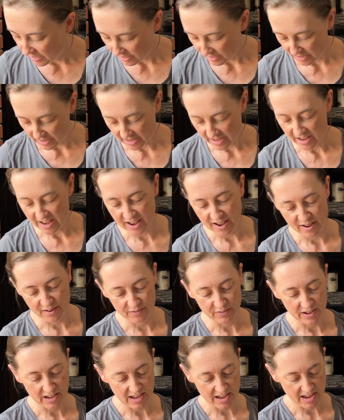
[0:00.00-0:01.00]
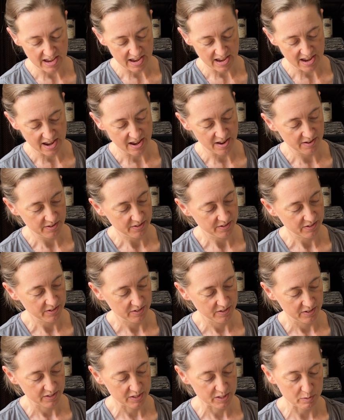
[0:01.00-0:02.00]
I have a
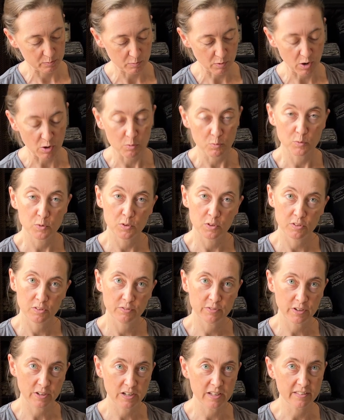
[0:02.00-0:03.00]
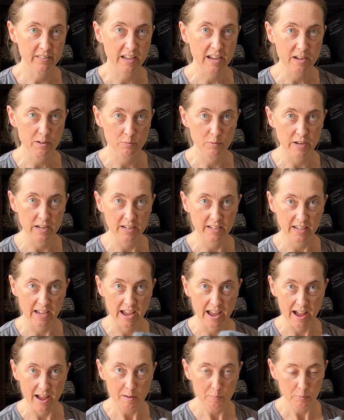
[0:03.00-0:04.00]
Smartwool, very lightweight
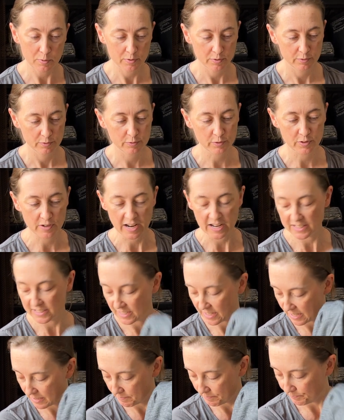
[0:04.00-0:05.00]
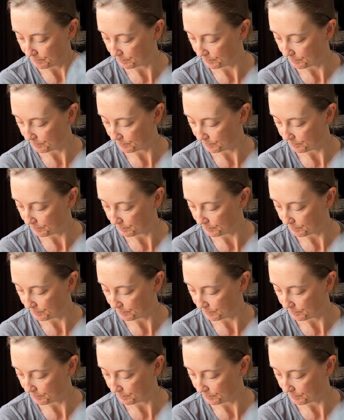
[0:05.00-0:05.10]
cap for nighttime.